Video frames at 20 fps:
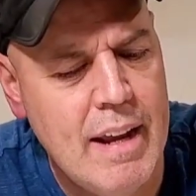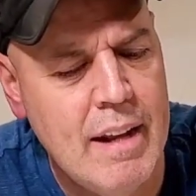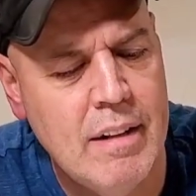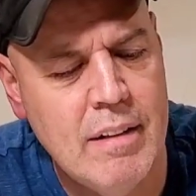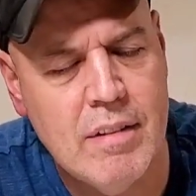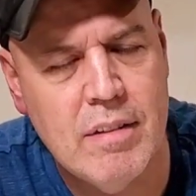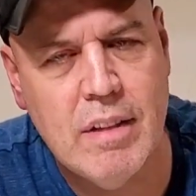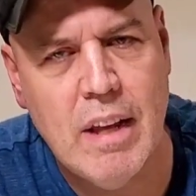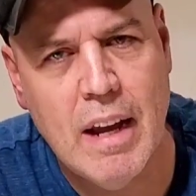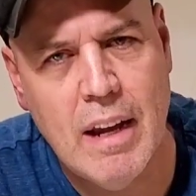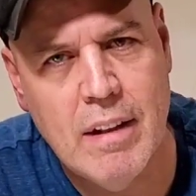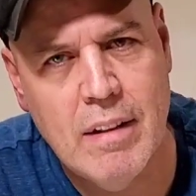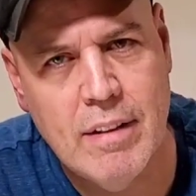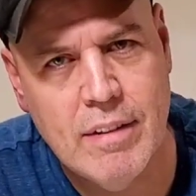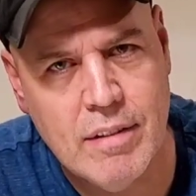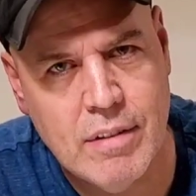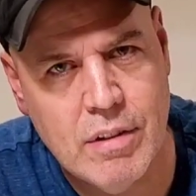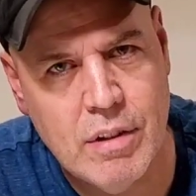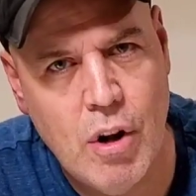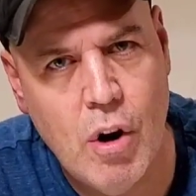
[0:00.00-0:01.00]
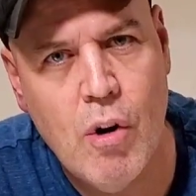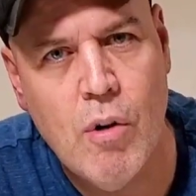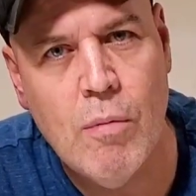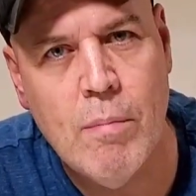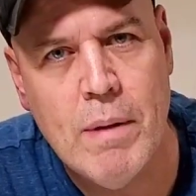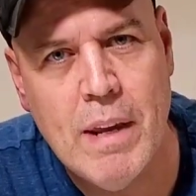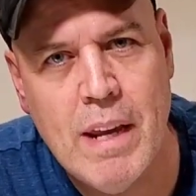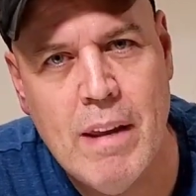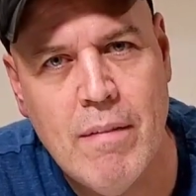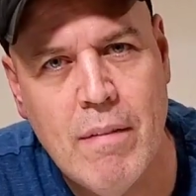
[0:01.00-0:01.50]
inside this
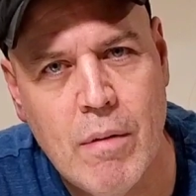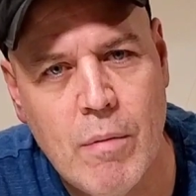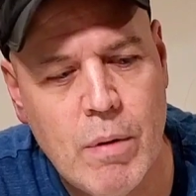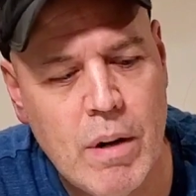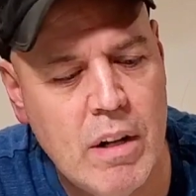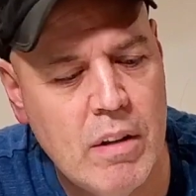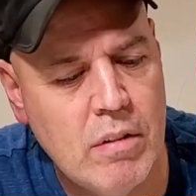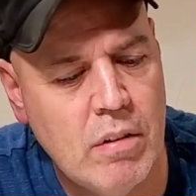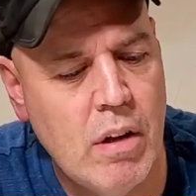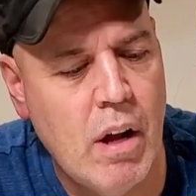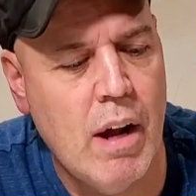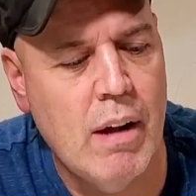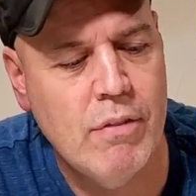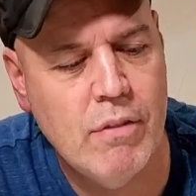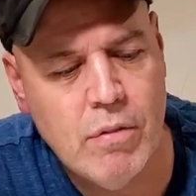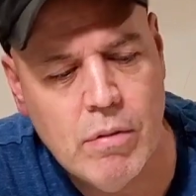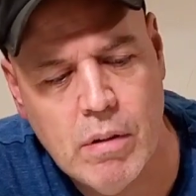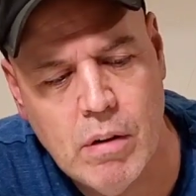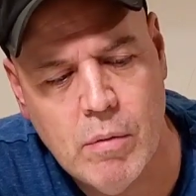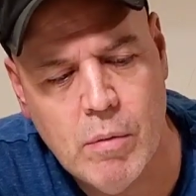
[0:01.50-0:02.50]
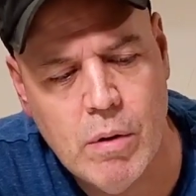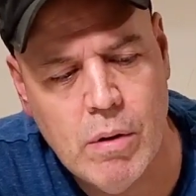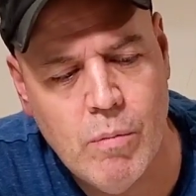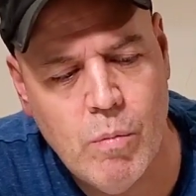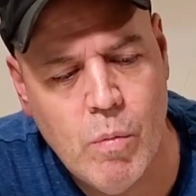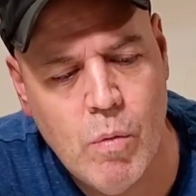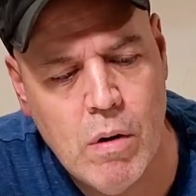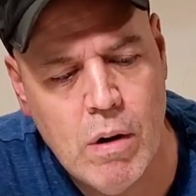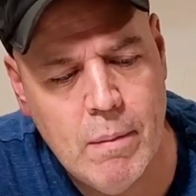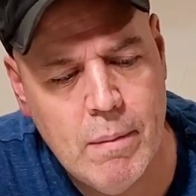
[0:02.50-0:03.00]
dome even when it's off. So it
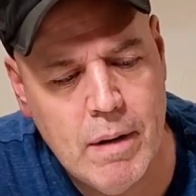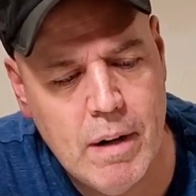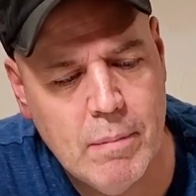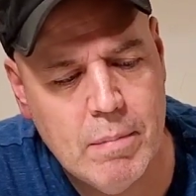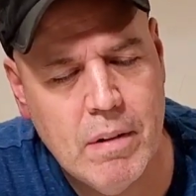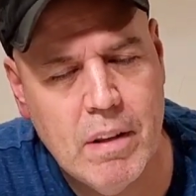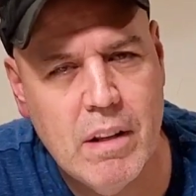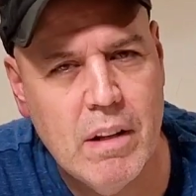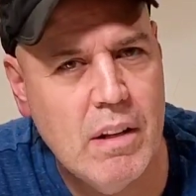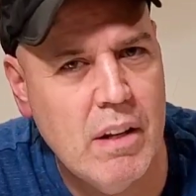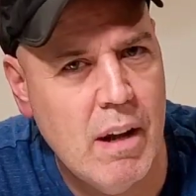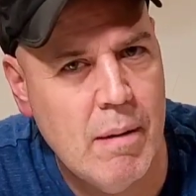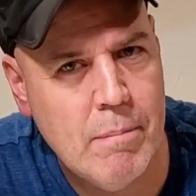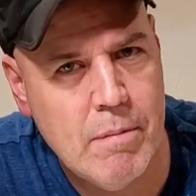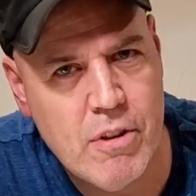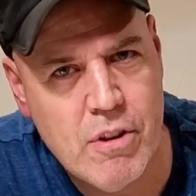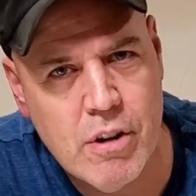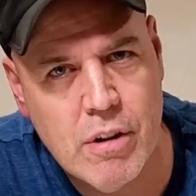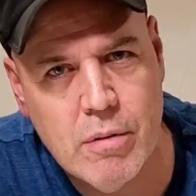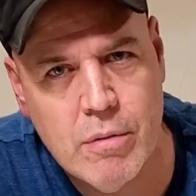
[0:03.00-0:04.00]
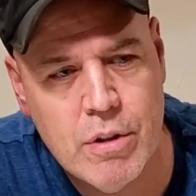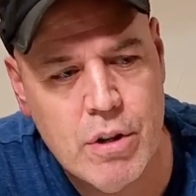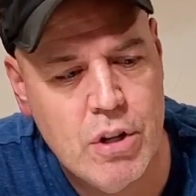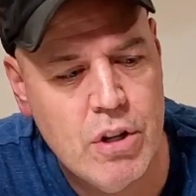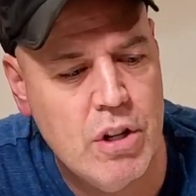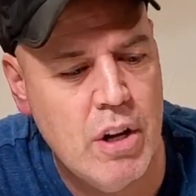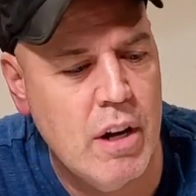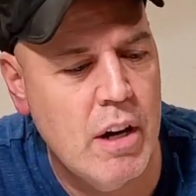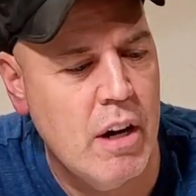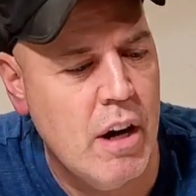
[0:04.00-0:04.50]
would warm it up to the temperature, it would
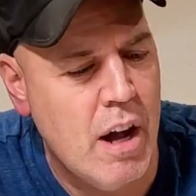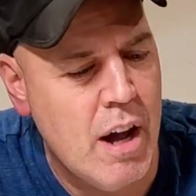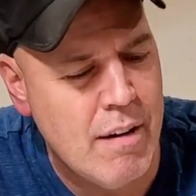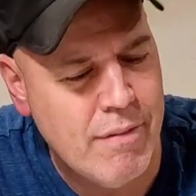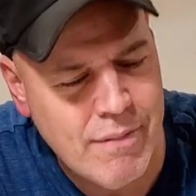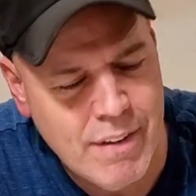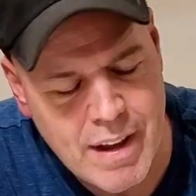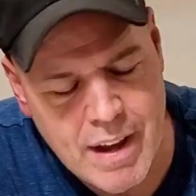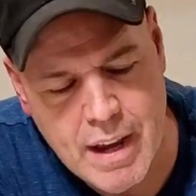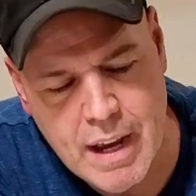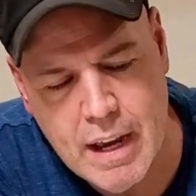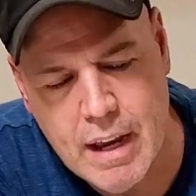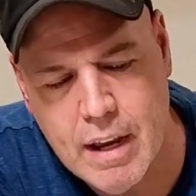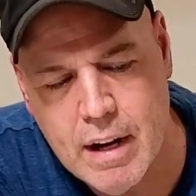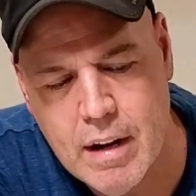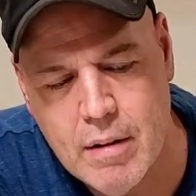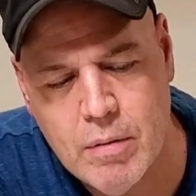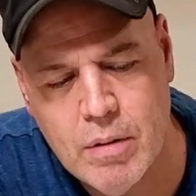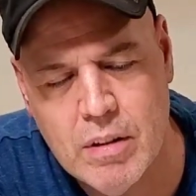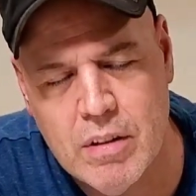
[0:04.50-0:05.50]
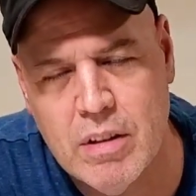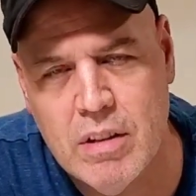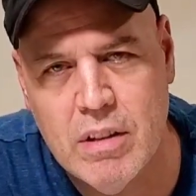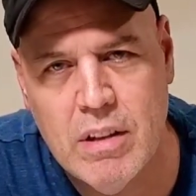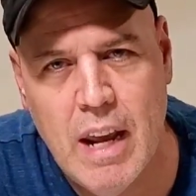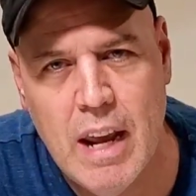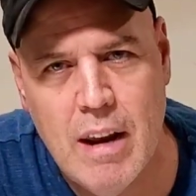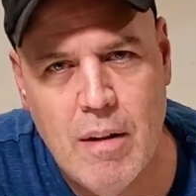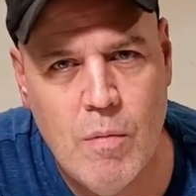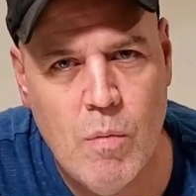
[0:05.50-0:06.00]
shut it off, and it would
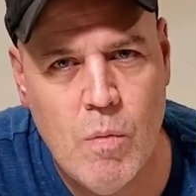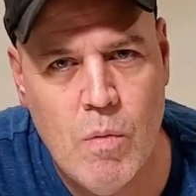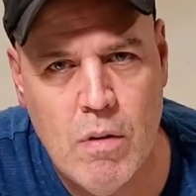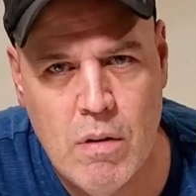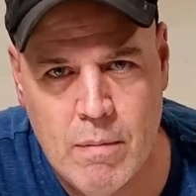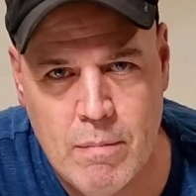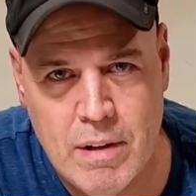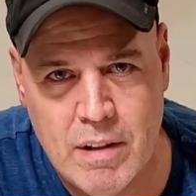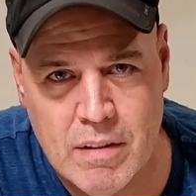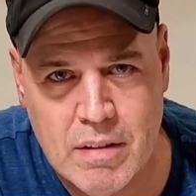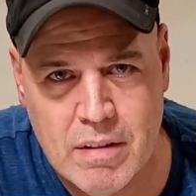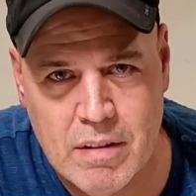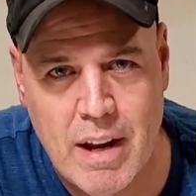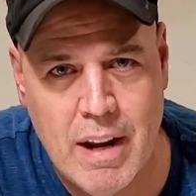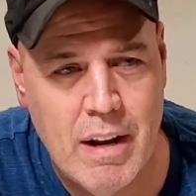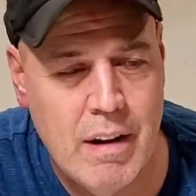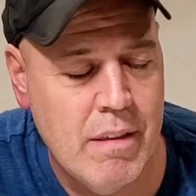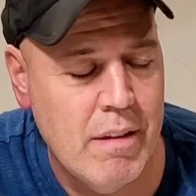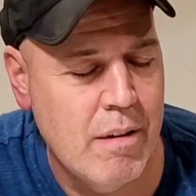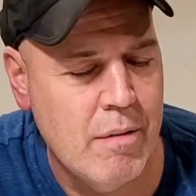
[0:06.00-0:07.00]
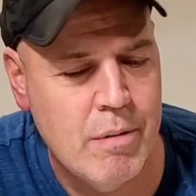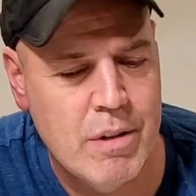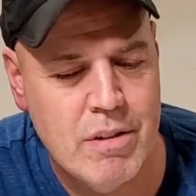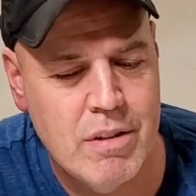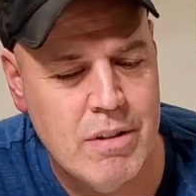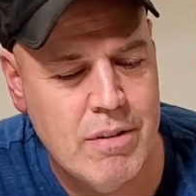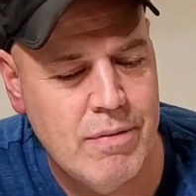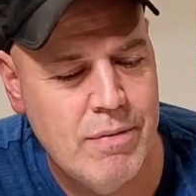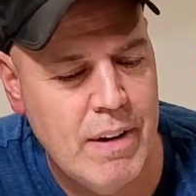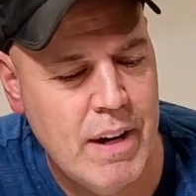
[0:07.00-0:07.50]
stay warm inside of there,
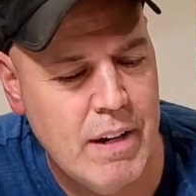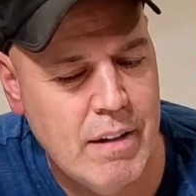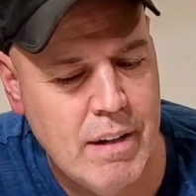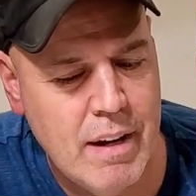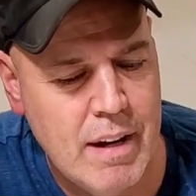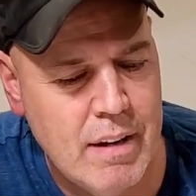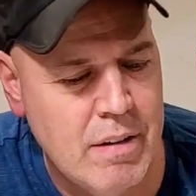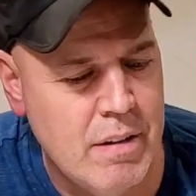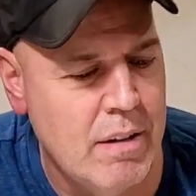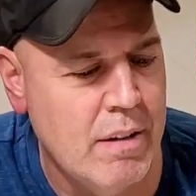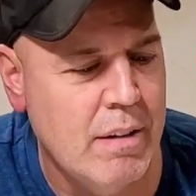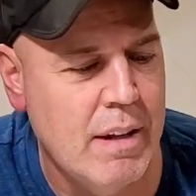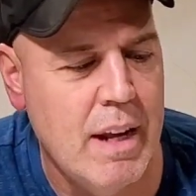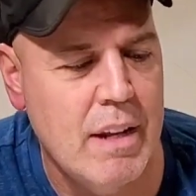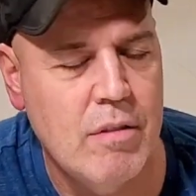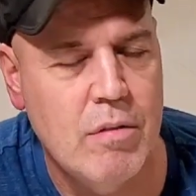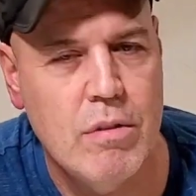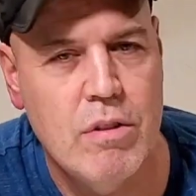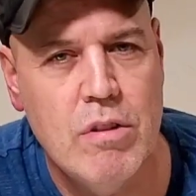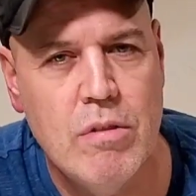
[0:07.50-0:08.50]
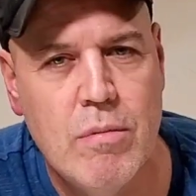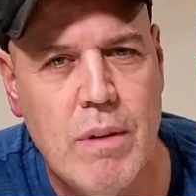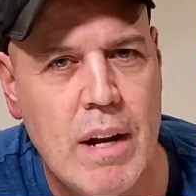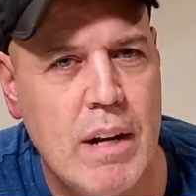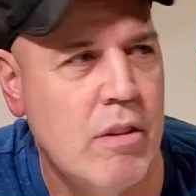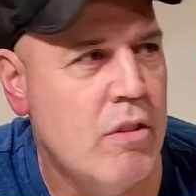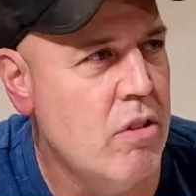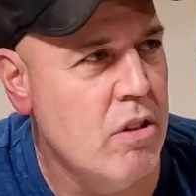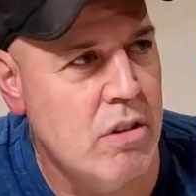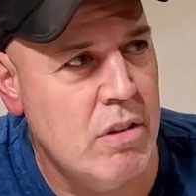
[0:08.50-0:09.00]
which is fantastic. That's what you
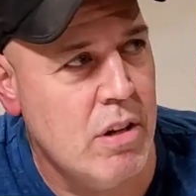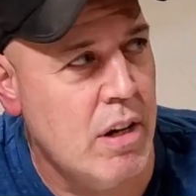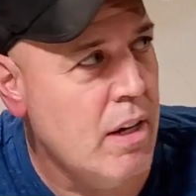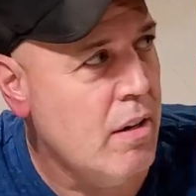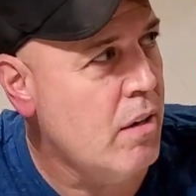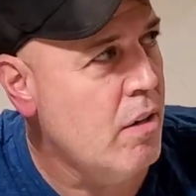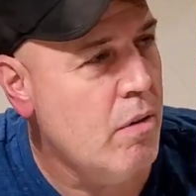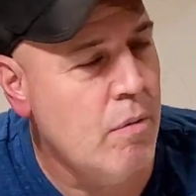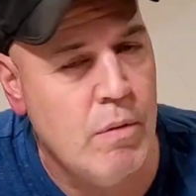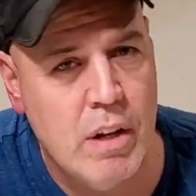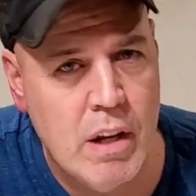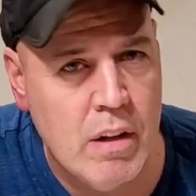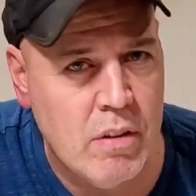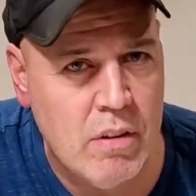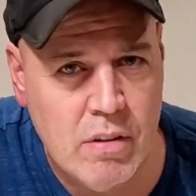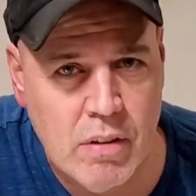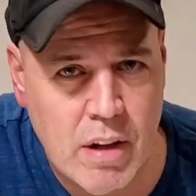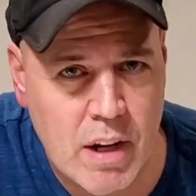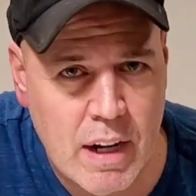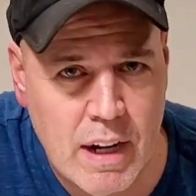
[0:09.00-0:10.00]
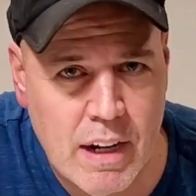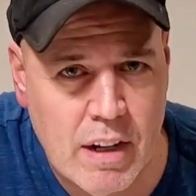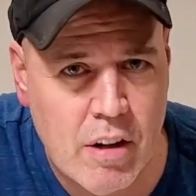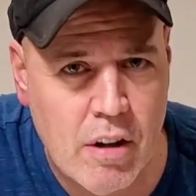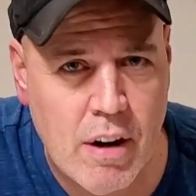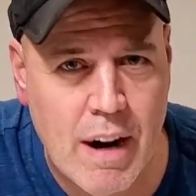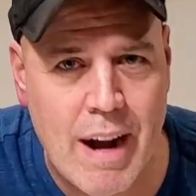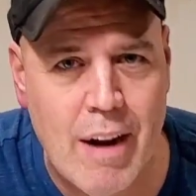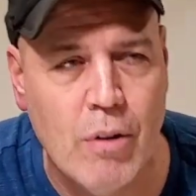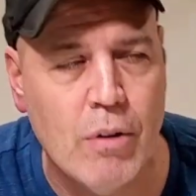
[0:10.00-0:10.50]
want. It's just like insulating
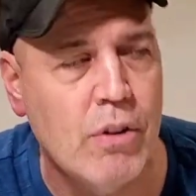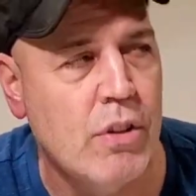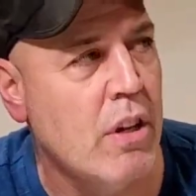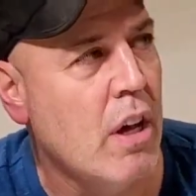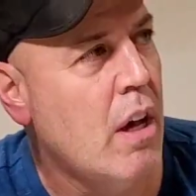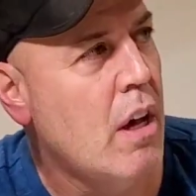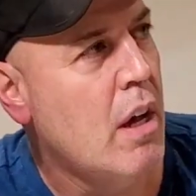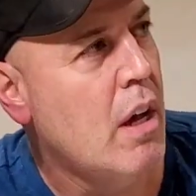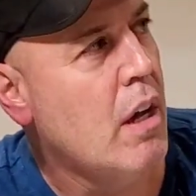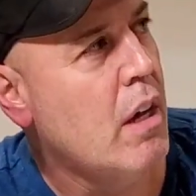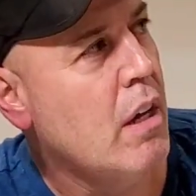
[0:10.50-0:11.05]
your house.